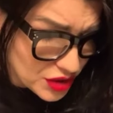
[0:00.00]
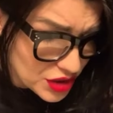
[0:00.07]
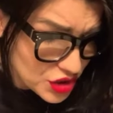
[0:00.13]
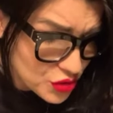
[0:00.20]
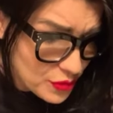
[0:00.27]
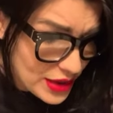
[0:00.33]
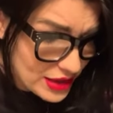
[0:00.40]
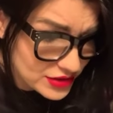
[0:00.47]

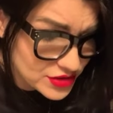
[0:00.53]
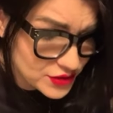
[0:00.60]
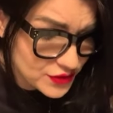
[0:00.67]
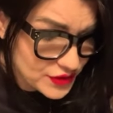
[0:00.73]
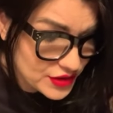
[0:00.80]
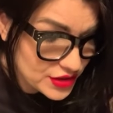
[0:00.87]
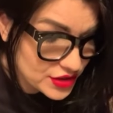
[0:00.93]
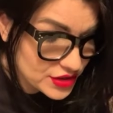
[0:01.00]
You may also
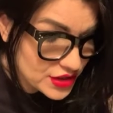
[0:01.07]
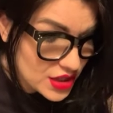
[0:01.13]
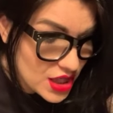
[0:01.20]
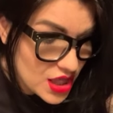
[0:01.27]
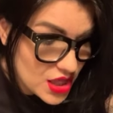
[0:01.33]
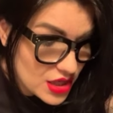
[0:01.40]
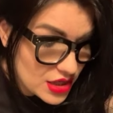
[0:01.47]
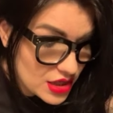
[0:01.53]
feel
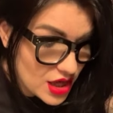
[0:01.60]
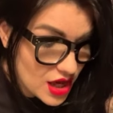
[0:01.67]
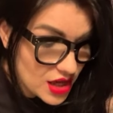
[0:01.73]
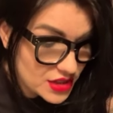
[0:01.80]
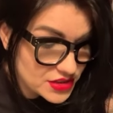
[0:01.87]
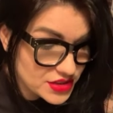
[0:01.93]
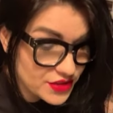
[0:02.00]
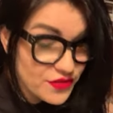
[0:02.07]

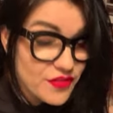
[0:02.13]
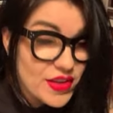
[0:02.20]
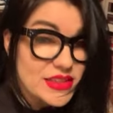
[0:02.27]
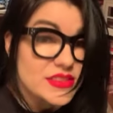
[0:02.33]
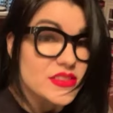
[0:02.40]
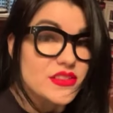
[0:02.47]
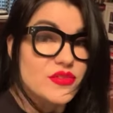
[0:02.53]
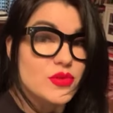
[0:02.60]
uh,
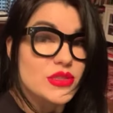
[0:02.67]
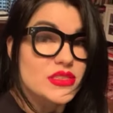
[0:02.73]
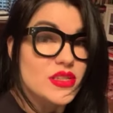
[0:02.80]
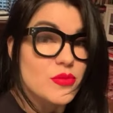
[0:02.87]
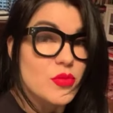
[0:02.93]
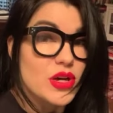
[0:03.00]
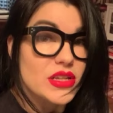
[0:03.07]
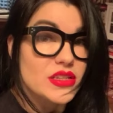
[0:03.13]
defensive with
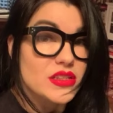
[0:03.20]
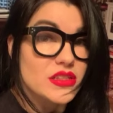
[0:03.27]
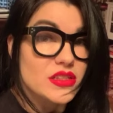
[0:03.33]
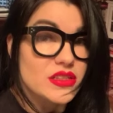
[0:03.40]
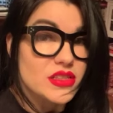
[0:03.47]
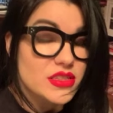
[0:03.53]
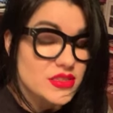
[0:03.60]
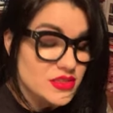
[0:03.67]
someone
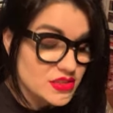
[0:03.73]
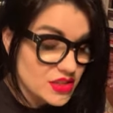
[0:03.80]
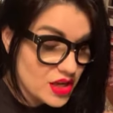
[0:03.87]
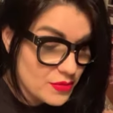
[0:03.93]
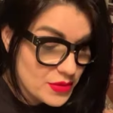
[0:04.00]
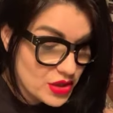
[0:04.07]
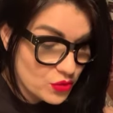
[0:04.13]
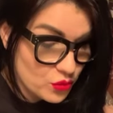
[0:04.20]
this
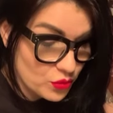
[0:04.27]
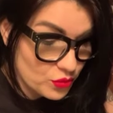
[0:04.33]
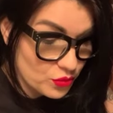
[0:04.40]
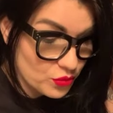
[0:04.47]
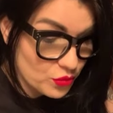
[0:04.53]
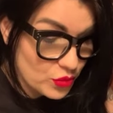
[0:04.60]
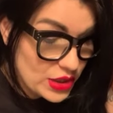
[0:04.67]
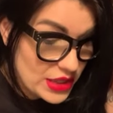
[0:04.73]
coming
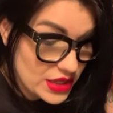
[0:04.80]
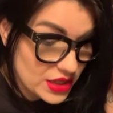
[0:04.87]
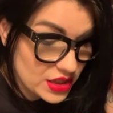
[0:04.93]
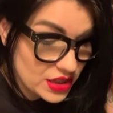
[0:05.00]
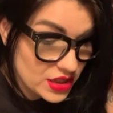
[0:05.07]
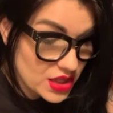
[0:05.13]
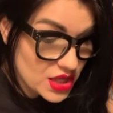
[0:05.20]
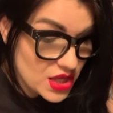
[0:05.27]
week.
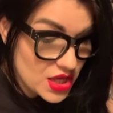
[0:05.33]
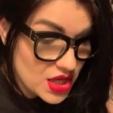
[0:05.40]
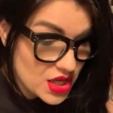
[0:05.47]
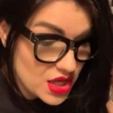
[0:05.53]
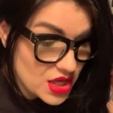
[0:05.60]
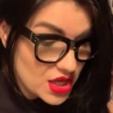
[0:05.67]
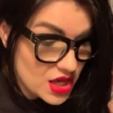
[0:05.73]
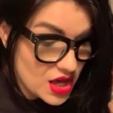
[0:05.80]

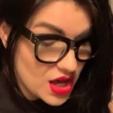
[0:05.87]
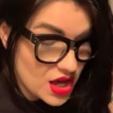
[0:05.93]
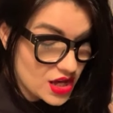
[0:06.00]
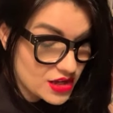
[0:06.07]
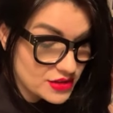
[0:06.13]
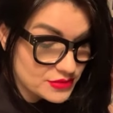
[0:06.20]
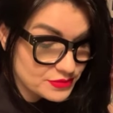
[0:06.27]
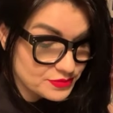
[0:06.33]

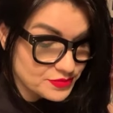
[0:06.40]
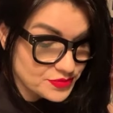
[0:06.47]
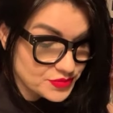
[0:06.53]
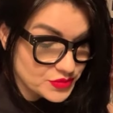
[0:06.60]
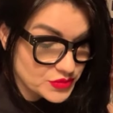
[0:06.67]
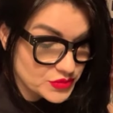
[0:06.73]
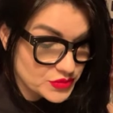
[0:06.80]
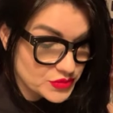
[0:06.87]
Um,
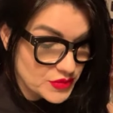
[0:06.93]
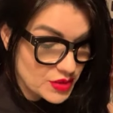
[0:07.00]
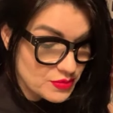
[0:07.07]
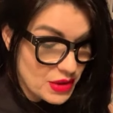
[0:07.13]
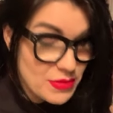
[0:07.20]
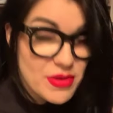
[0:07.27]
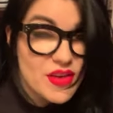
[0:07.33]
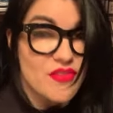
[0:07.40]

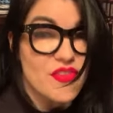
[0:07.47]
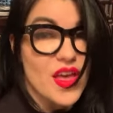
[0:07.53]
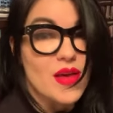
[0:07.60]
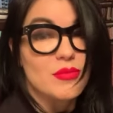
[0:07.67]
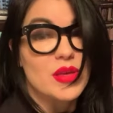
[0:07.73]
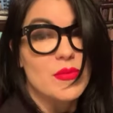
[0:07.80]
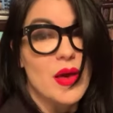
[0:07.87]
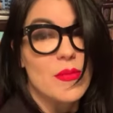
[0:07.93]
maybe a
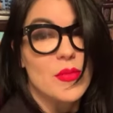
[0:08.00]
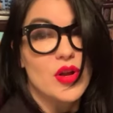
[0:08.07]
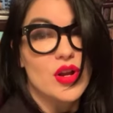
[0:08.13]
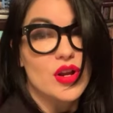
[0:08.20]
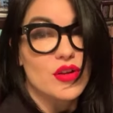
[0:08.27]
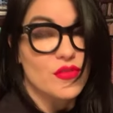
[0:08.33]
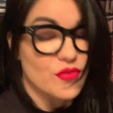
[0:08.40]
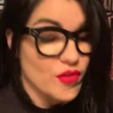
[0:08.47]
family
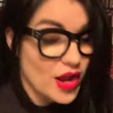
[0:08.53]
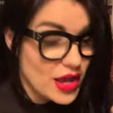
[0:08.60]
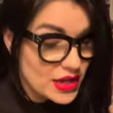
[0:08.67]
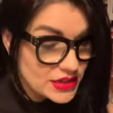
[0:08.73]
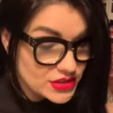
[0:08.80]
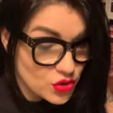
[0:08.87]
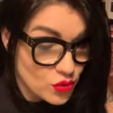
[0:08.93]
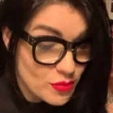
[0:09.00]
member, a
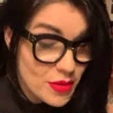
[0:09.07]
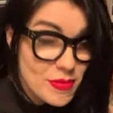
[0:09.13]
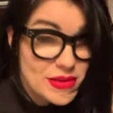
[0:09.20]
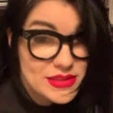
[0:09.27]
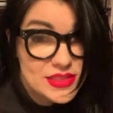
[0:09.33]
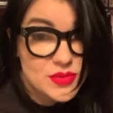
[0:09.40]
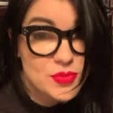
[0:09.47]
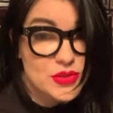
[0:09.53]
friend, or maybe
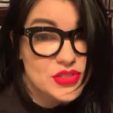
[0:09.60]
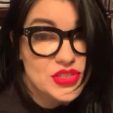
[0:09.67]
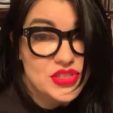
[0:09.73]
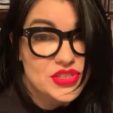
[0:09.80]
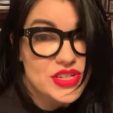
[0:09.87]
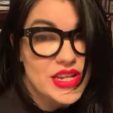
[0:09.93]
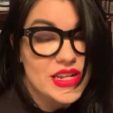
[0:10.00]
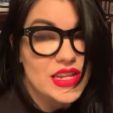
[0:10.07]
it's this person
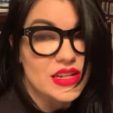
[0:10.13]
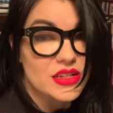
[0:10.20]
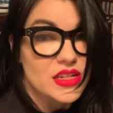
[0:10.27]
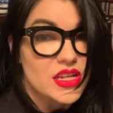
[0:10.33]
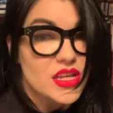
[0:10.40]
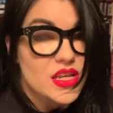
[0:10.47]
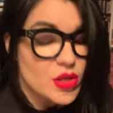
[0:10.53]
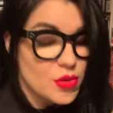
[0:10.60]
you're dating.
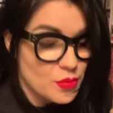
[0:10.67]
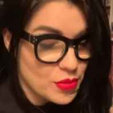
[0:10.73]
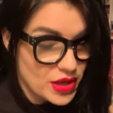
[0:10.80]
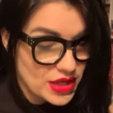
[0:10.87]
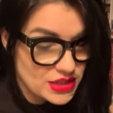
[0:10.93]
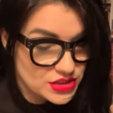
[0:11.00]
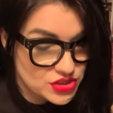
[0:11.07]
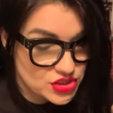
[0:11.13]

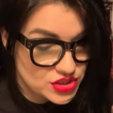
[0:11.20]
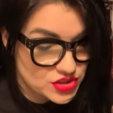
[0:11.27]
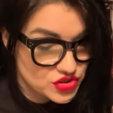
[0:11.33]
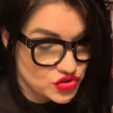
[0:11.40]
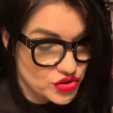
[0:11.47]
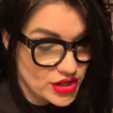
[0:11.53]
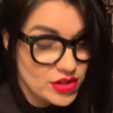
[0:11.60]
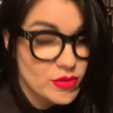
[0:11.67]
But just
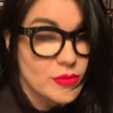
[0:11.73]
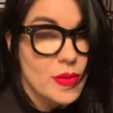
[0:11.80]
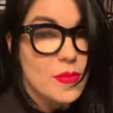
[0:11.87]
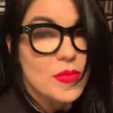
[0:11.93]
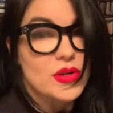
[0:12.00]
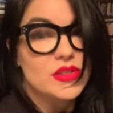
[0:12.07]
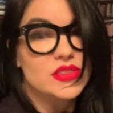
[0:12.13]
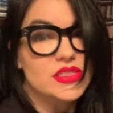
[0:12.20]
try to
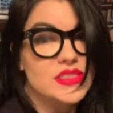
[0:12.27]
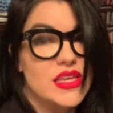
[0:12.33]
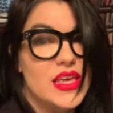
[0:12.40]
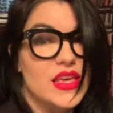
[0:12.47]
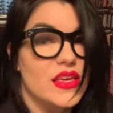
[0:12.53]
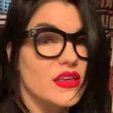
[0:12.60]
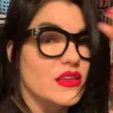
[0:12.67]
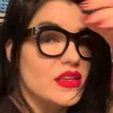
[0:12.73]
remember to
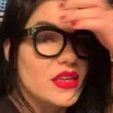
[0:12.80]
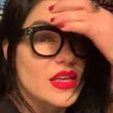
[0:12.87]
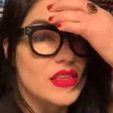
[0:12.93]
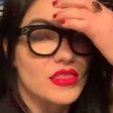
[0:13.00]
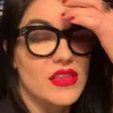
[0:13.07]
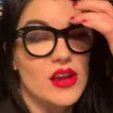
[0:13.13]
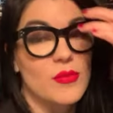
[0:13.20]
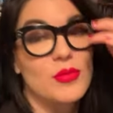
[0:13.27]
take
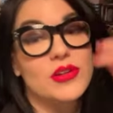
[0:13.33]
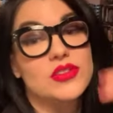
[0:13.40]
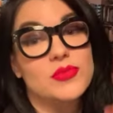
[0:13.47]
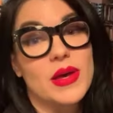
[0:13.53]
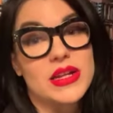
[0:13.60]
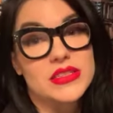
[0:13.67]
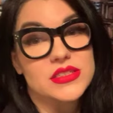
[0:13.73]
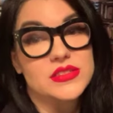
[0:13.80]
in their
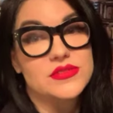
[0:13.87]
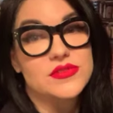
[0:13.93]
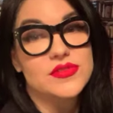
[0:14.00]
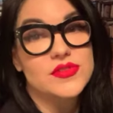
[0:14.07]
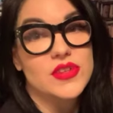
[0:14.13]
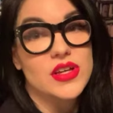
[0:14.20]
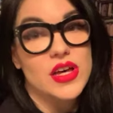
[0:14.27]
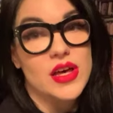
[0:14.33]
perspective
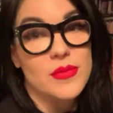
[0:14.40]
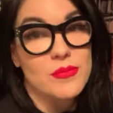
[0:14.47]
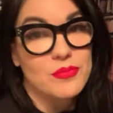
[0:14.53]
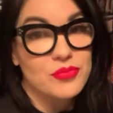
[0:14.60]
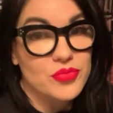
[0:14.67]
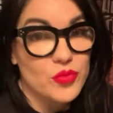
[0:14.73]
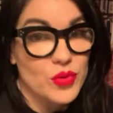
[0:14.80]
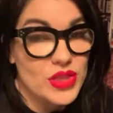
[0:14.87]
um,
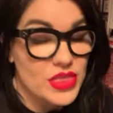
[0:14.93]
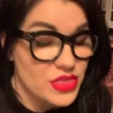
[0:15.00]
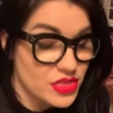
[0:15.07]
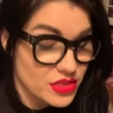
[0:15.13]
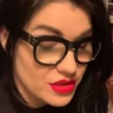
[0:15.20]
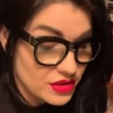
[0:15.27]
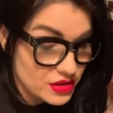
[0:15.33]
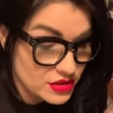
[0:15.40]
with
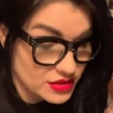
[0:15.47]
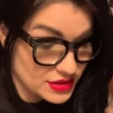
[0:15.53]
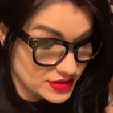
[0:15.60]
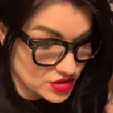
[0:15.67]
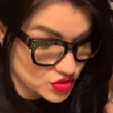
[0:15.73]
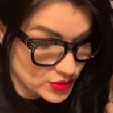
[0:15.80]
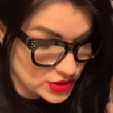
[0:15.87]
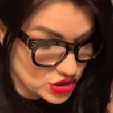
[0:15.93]
the
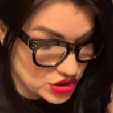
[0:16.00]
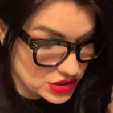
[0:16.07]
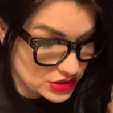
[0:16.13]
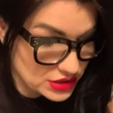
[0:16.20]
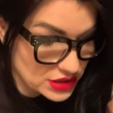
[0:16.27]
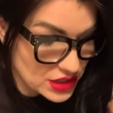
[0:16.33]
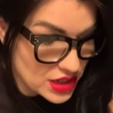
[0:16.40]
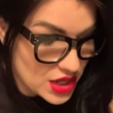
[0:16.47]
situation.
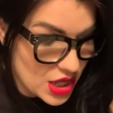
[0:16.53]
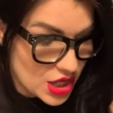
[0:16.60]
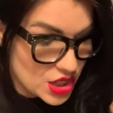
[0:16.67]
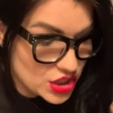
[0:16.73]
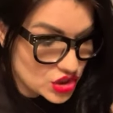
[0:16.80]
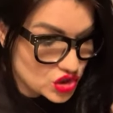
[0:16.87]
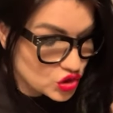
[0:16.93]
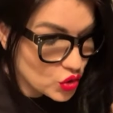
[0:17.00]

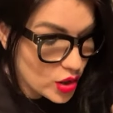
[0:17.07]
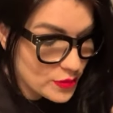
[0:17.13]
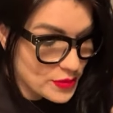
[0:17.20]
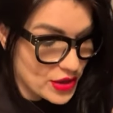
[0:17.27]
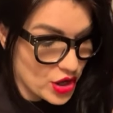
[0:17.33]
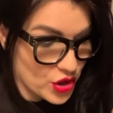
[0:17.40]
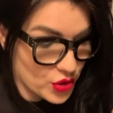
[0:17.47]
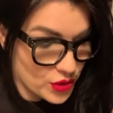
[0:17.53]

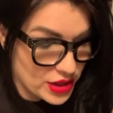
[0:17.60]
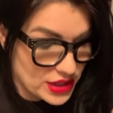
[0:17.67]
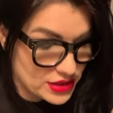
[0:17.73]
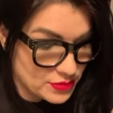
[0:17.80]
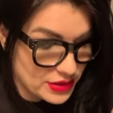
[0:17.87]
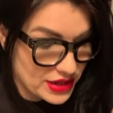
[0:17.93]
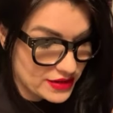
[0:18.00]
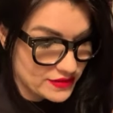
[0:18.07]
Scorpio, in the
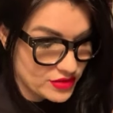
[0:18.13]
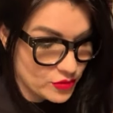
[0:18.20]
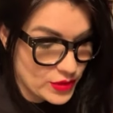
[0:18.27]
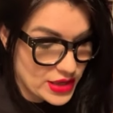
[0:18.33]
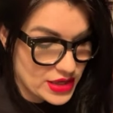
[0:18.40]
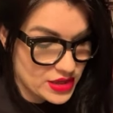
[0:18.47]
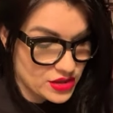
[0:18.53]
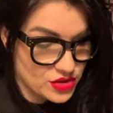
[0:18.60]
beginning of the
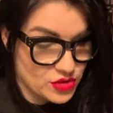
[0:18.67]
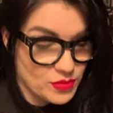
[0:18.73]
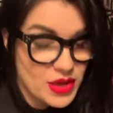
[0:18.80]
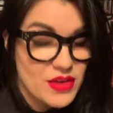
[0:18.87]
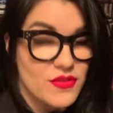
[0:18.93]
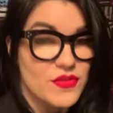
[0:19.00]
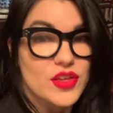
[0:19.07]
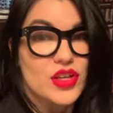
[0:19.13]
week, you
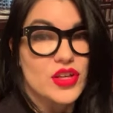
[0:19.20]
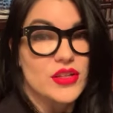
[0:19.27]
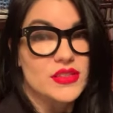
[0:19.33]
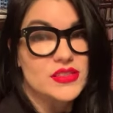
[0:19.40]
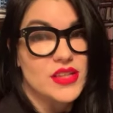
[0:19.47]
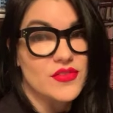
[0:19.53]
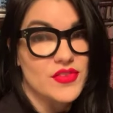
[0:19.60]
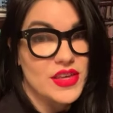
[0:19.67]
may feel
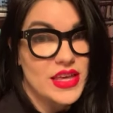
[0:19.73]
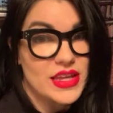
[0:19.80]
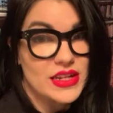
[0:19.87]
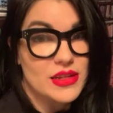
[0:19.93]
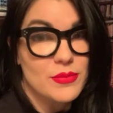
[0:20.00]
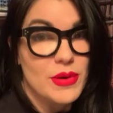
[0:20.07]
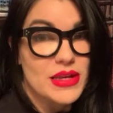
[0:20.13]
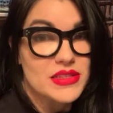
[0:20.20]

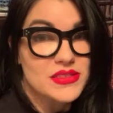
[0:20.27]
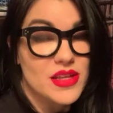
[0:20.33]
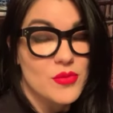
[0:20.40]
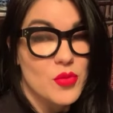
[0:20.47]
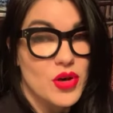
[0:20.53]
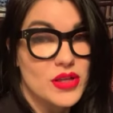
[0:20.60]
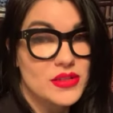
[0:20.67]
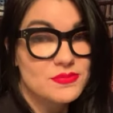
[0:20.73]
suffocated by
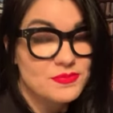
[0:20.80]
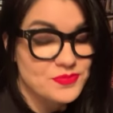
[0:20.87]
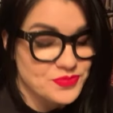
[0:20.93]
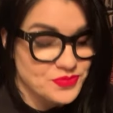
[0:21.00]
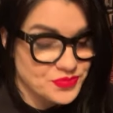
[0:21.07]
someone.